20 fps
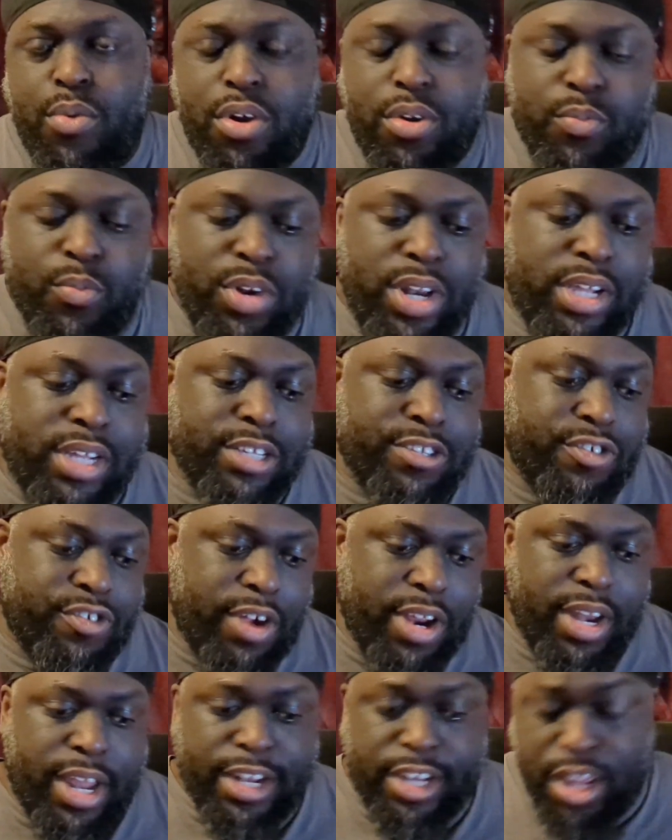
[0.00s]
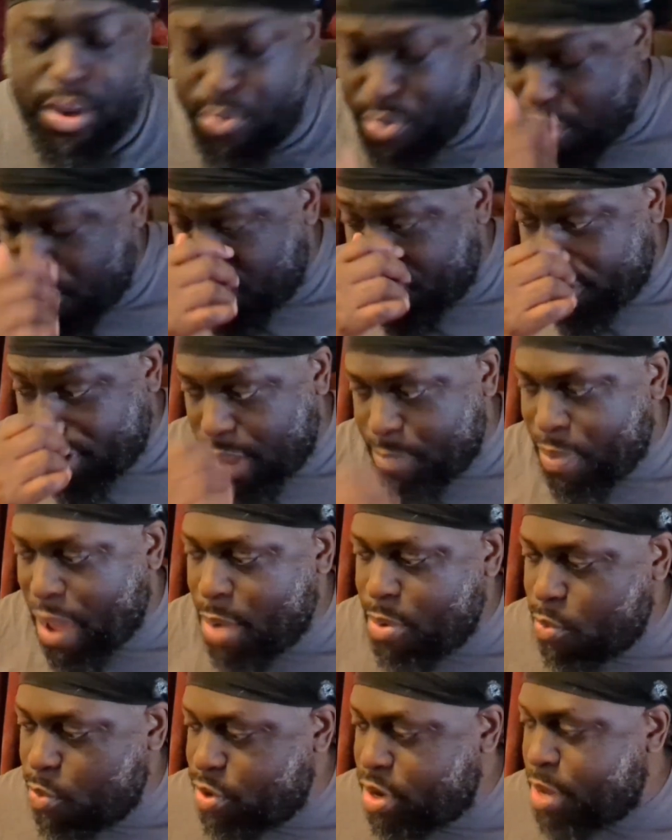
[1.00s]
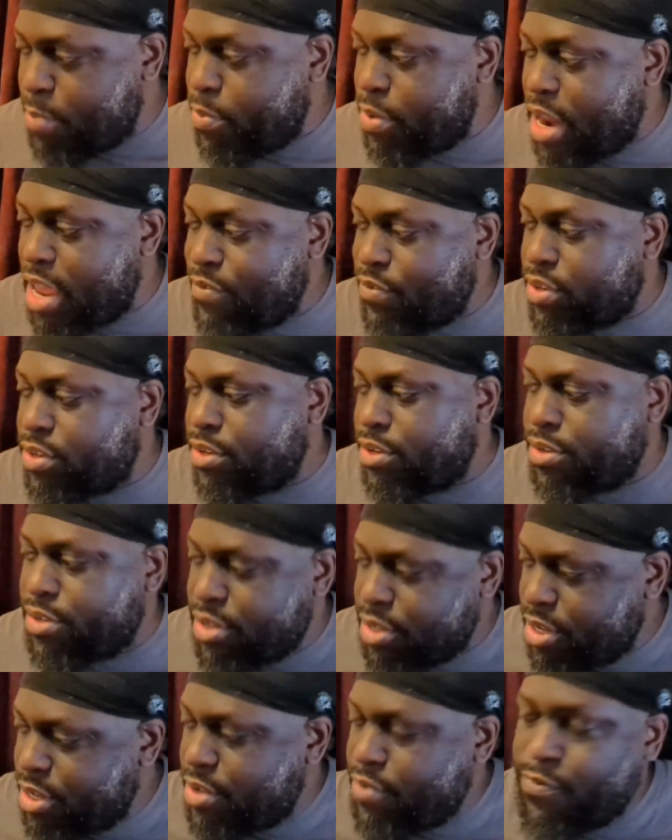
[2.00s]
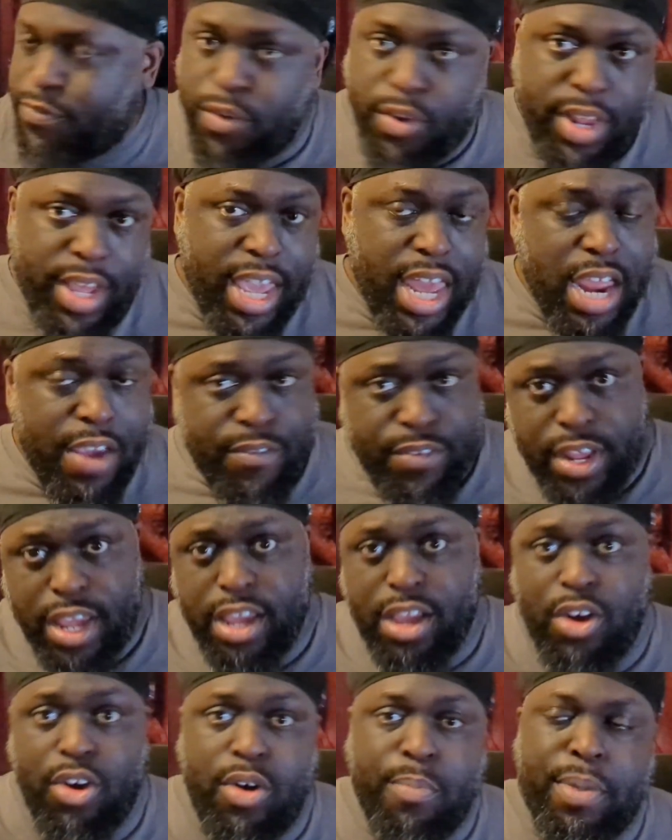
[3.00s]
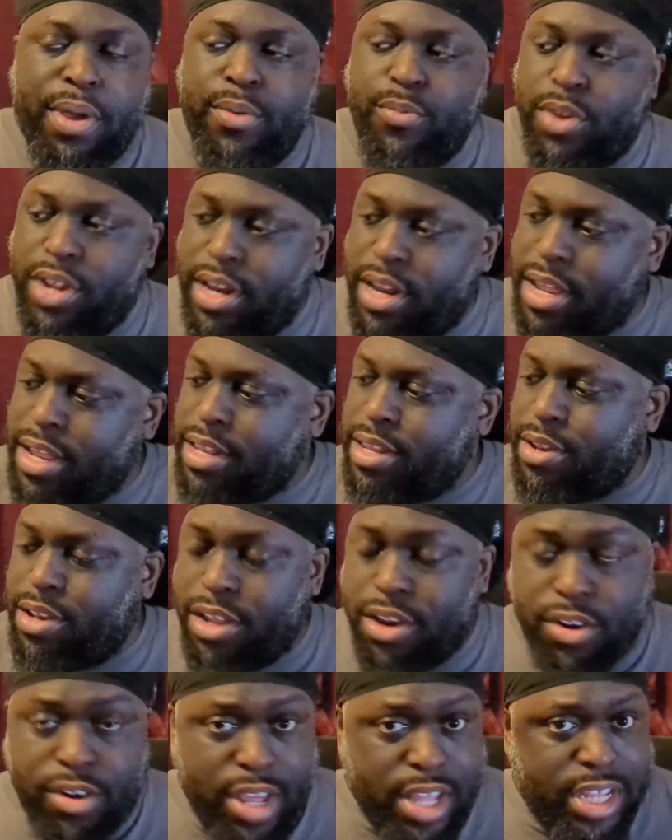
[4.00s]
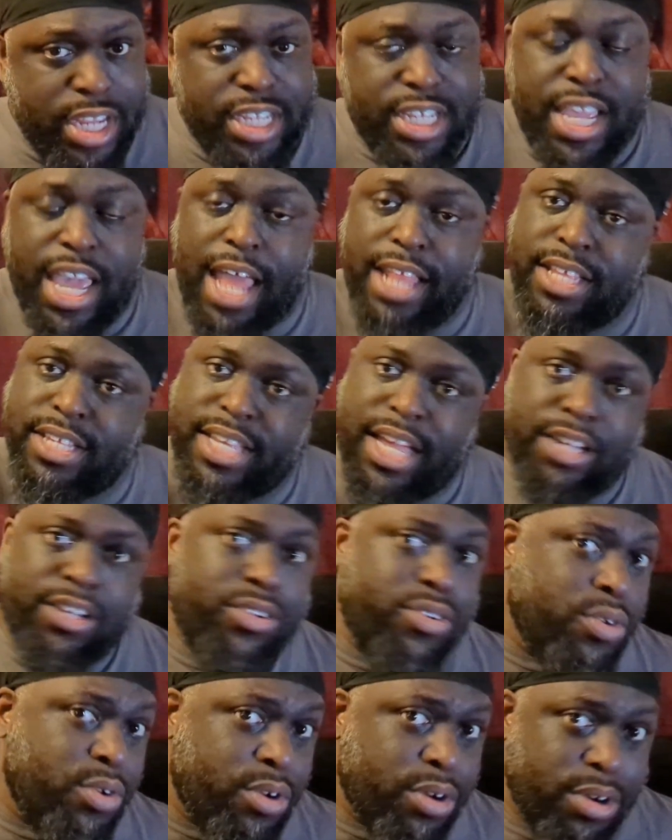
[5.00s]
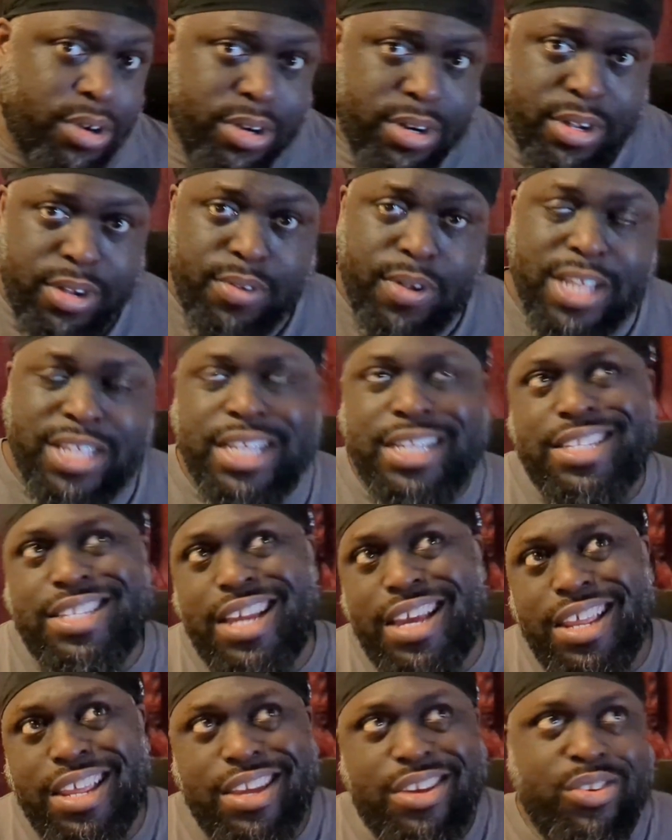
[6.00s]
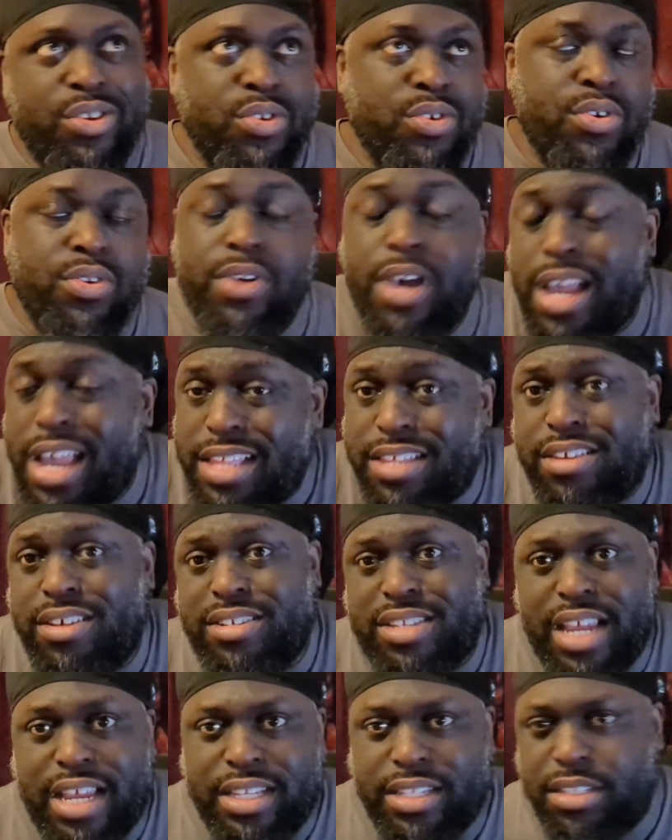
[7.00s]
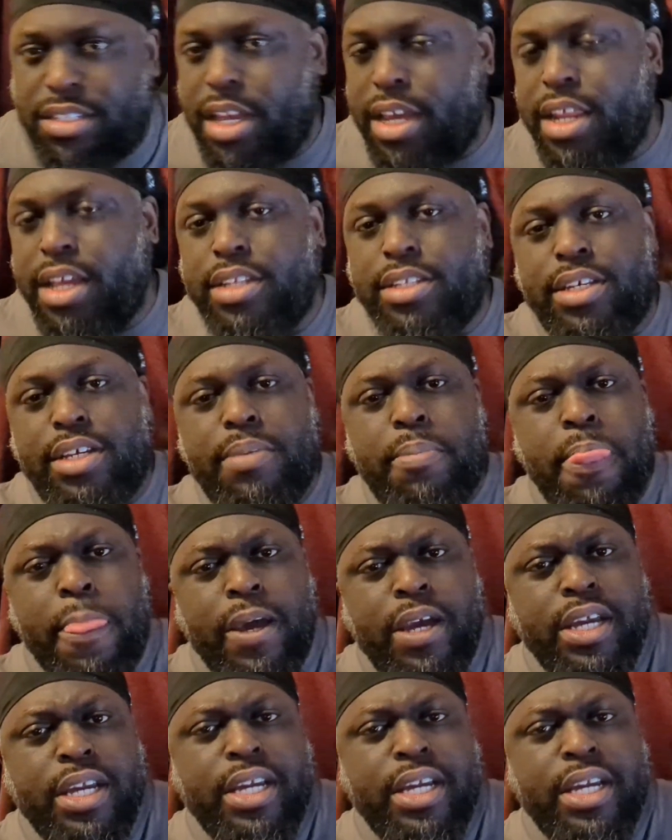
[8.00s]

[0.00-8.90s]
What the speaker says: weren't really constrained like they were, they probably would have been able to fully get everything going. But literally this got this out the door. I say Stadia, Google, I guess you could say it's Stadia team.